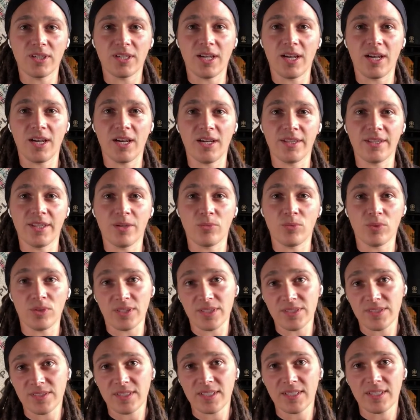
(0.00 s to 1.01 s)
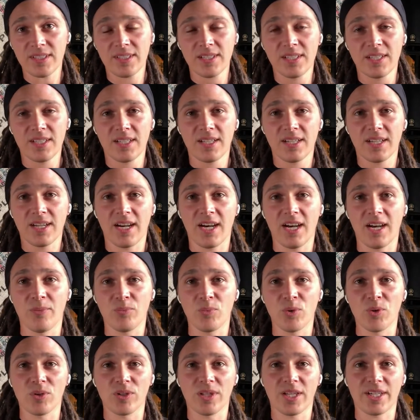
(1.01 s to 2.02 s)
that were listening.
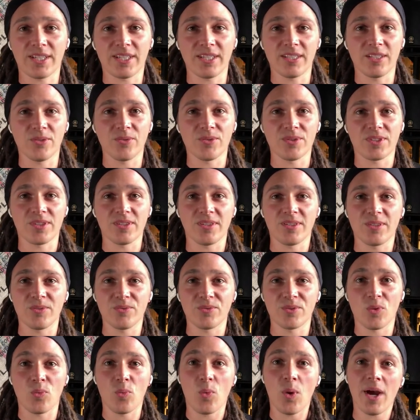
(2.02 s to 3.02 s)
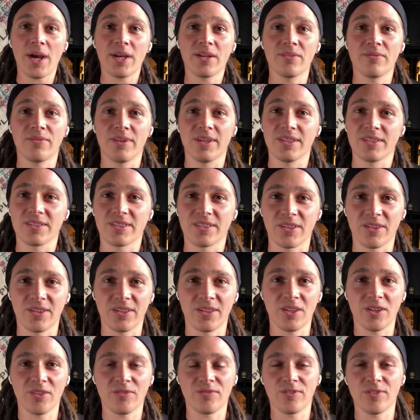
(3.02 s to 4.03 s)
We were lucky there was a wine event. So,
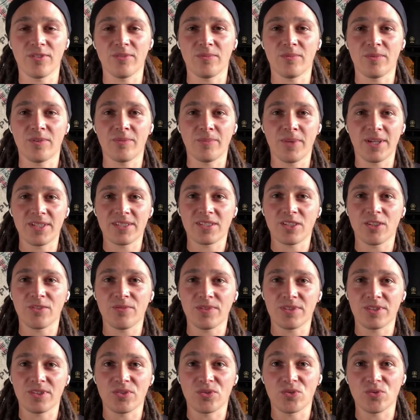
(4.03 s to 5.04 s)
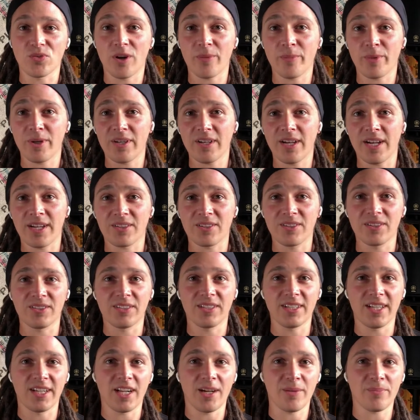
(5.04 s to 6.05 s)
you know, for myself as a drummer, I could
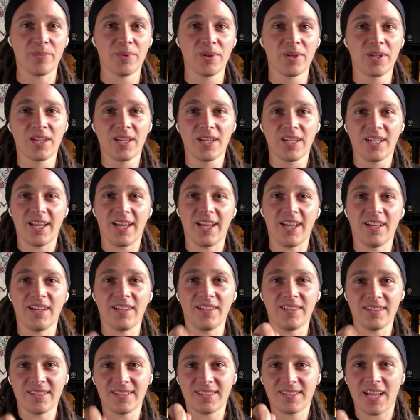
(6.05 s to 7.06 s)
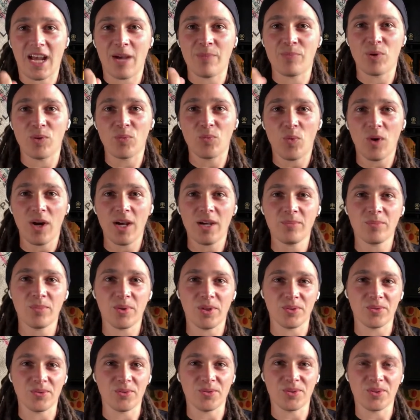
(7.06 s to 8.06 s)
get up and tap on wine
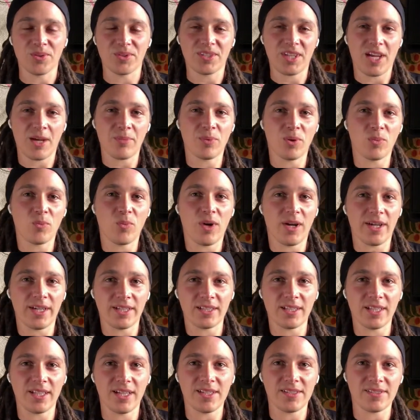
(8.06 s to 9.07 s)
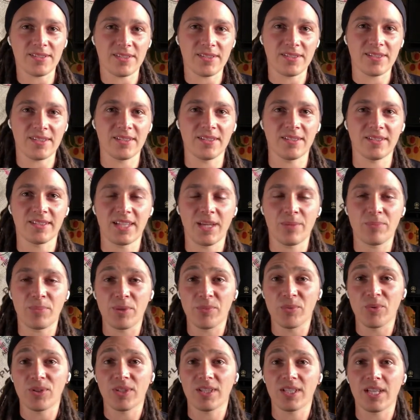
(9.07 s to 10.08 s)
bottles or tap on wine glasses and get
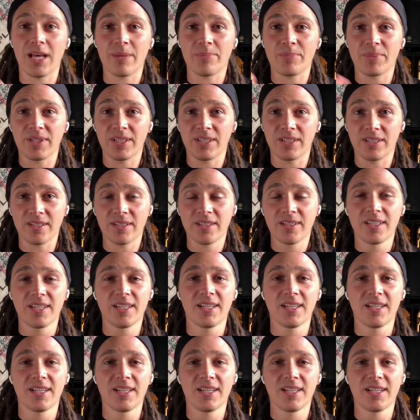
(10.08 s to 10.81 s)
people clapping,